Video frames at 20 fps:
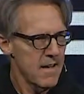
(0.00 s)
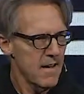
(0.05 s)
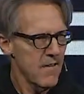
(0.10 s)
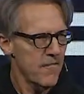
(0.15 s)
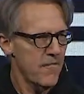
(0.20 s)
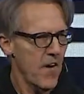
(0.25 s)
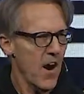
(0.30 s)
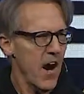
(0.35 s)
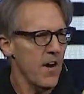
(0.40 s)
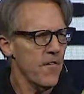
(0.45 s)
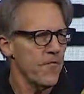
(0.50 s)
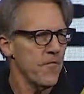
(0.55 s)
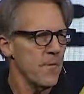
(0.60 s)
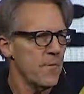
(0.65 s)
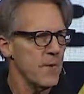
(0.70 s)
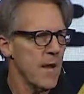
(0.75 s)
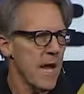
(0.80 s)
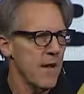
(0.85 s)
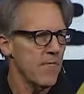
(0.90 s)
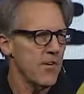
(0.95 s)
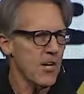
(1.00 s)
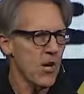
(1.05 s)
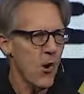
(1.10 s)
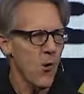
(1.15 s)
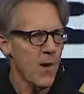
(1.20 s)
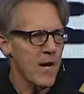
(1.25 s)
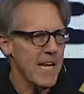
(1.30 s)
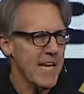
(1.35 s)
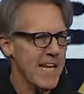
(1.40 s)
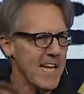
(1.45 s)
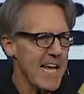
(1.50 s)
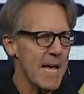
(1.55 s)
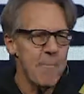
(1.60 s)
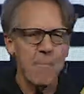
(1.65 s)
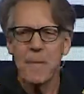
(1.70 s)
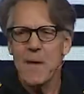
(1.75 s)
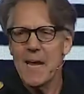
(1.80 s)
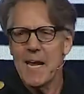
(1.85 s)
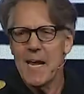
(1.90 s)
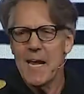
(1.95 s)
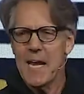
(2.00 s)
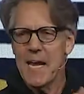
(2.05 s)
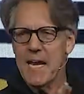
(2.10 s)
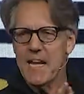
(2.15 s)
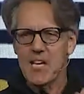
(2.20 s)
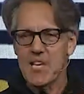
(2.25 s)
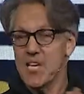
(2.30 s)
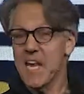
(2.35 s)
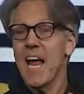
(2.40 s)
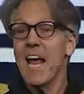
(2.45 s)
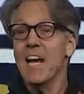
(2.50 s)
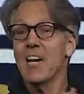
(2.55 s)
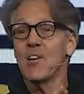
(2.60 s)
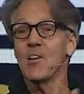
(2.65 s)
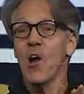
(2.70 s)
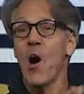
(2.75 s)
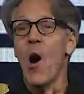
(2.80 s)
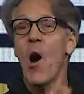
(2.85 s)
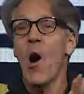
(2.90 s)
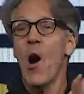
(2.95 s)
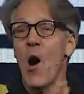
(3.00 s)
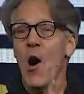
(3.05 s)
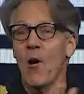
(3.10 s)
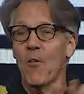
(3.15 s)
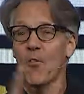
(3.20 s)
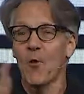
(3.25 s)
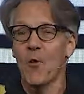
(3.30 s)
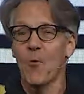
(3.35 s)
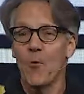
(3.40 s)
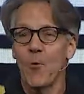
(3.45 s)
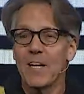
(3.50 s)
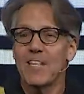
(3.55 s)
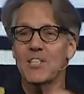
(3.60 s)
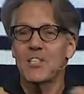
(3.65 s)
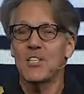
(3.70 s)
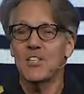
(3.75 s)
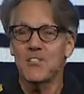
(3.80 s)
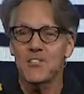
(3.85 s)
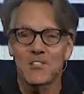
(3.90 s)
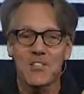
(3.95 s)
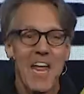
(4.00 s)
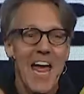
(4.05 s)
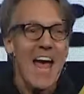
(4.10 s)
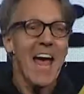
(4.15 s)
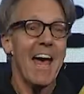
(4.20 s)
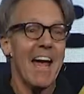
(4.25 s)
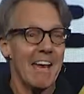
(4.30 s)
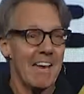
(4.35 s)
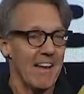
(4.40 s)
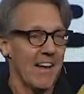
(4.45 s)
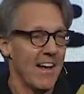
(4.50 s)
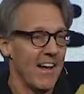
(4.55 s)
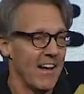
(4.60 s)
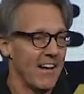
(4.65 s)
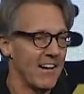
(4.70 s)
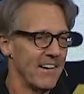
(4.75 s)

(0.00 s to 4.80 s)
far from David going, yippee, ding dong, the witch is dead.